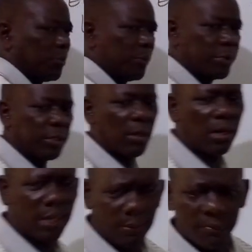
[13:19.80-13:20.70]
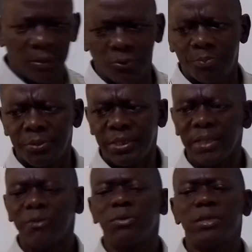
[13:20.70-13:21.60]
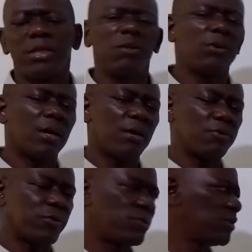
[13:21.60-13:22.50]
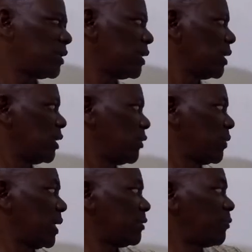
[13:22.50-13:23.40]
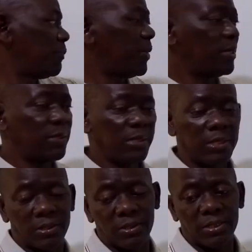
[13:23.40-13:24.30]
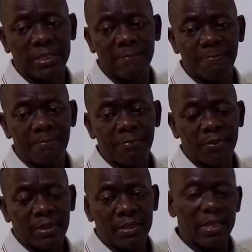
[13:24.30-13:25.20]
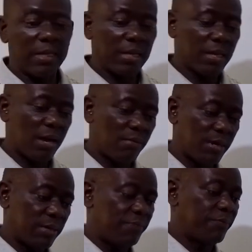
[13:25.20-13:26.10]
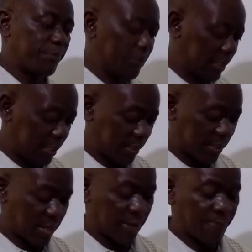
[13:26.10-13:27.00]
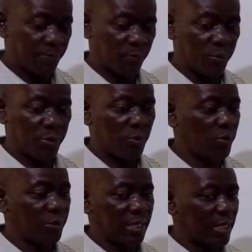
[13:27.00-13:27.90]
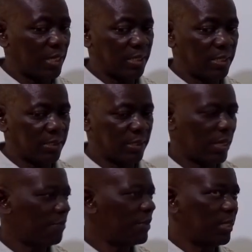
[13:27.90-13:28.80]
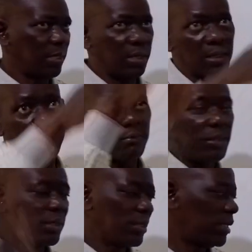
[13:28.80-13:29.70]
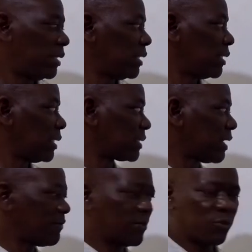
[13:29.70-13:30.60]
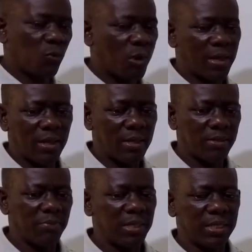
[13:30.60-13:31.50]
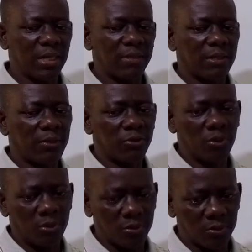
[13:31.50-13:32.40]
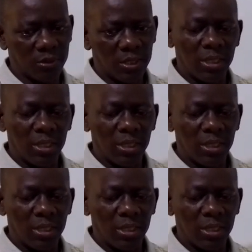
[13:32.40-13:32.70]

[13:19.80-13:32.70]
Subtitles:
to put electricity in your house. You had to pay this, then they come and put it there with all the gadgets. I mean the service wires, meters, and so on.